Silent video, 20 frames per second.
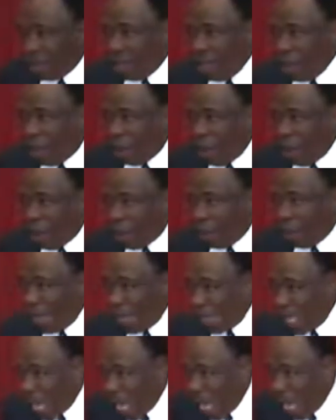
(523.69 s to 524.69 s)
you call
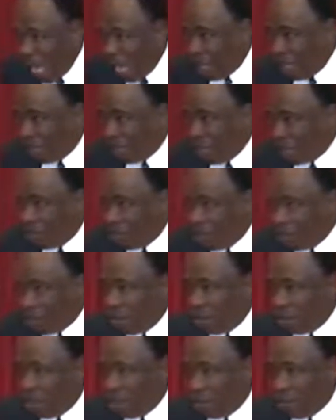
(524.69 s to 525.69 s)
them a gang.
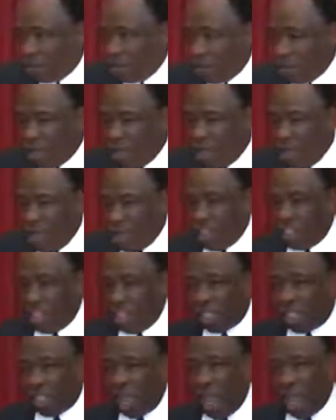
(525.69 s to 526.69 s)

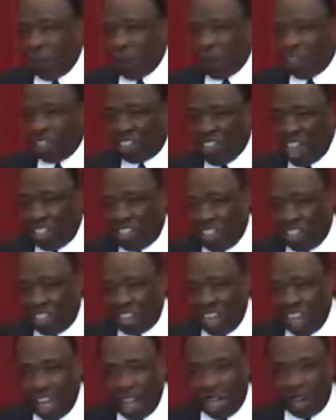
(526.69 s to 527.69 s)
Just like when Jesse
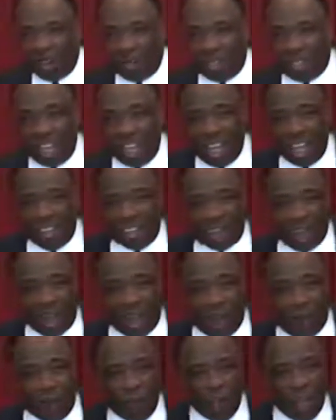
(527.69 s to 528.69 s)
James did
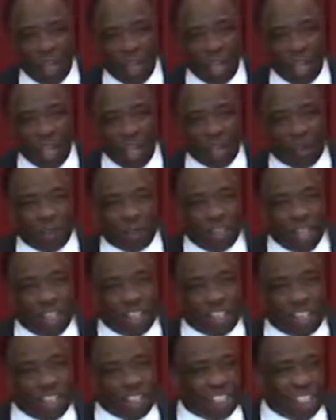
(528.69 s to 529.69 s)
stuff, it's
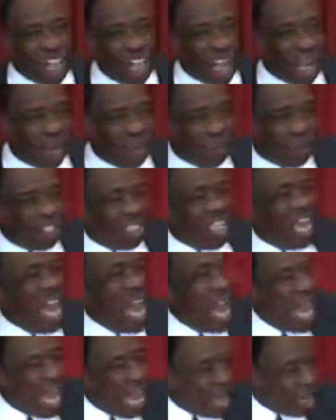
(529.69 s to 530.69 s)
Jesse James'
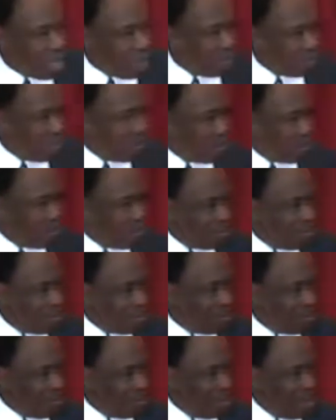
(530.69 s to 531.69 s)
gang.
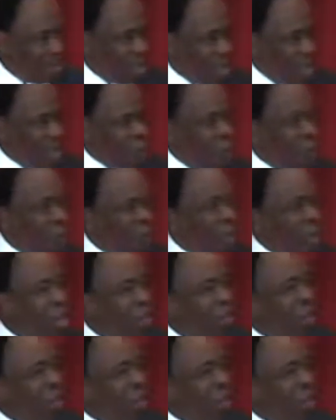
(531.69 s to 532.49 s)
But when